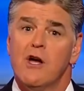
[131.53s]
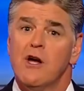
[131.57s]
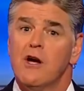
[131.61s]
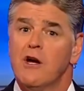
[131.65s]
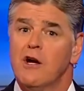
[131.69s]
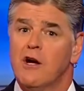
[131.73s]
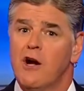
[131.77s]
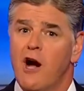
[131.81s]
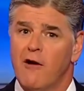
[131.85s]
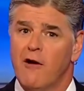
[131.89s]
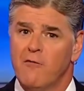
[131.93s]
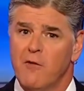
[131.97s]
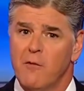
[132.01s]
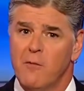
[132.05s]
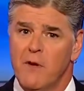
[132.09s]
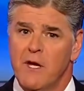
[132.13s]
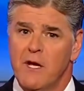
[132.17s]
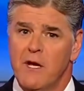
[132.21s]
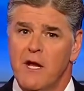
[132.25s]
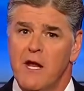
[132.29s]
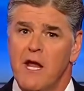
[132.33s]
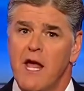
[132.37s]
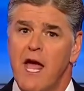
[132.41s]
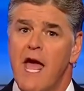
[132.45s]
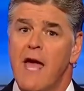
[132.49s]
government
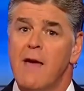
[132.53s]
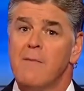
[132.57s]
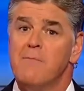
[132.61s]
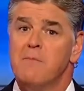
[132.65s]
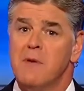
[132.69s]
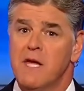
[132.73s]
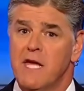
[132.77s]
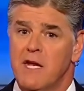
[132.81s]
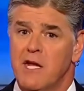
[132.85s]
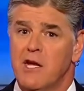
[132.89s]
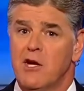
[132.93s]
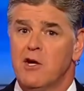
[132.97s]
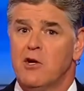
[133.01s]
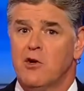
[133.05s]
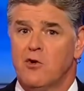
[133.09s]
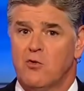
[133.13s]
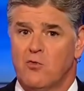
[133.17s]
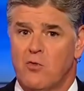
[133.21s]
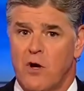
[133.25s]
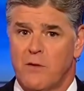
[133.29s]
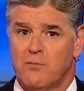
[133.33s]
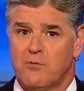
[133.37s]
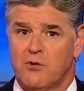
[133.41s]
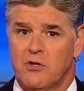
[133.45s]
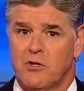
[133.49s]
and media
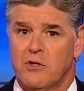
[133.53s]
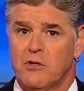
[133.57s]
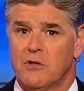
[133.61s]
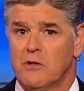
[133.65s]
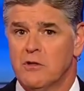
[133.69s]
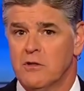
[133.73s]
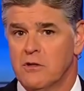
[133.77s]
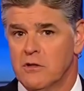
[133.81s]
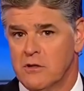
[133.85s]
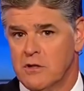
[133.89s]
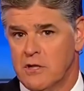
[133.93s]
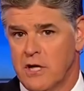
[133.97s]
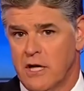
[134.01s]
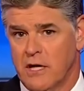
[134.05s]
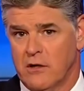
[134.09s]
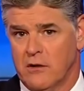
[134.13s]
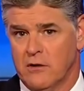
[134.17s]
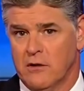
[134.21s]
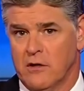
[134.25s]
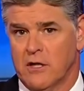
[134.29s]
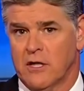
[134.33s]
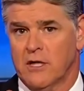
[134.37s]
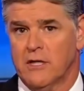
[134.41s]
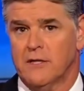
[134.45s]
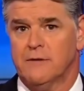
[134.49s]
corruption. Take a
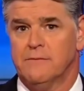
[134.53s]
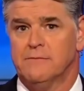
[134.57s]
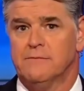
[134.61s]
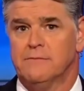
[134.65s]
look.